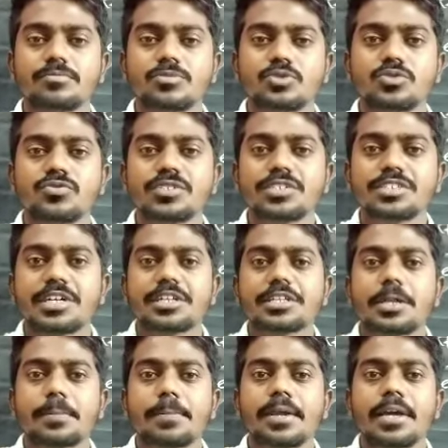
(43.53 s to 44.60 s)
towards
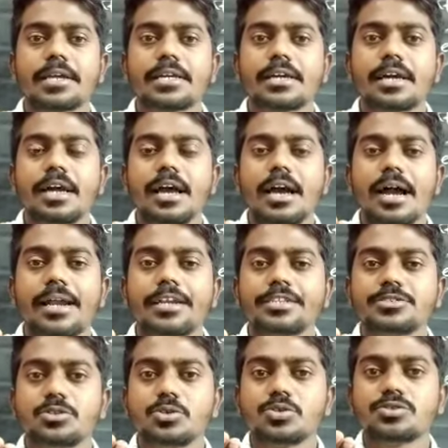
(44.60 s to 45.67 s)
another plate and
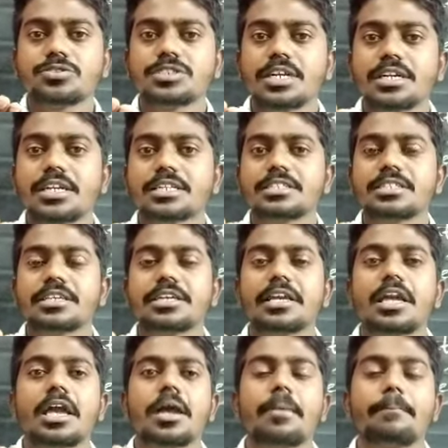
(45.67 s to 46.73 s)
it goes under the
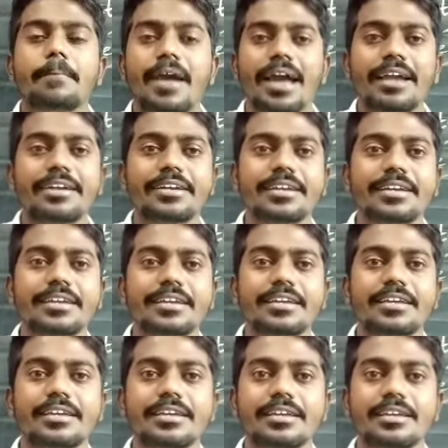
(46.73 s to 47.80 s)

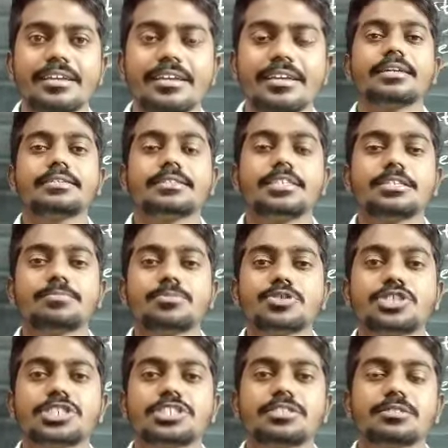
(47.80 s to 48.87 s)
mantle, this
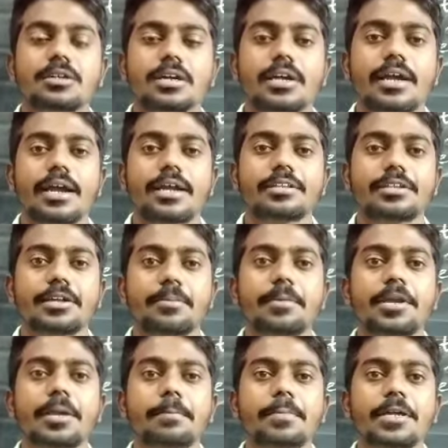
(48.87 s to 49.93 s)
pushes and the
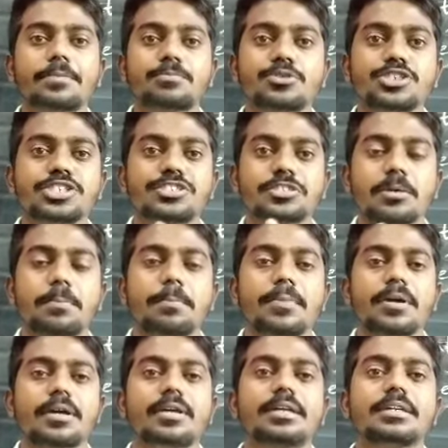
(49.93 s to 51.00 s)
remaining plate pushes up.
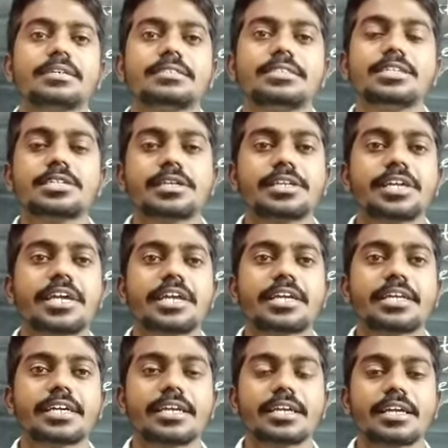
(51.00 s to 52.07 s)
This creates
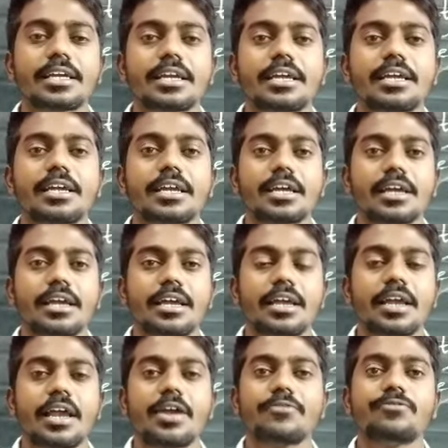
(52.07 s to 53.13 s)

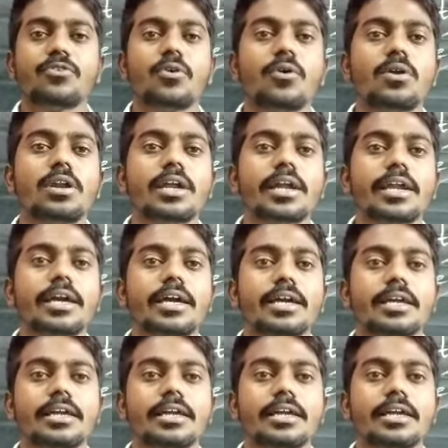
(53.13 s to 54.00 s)
a folded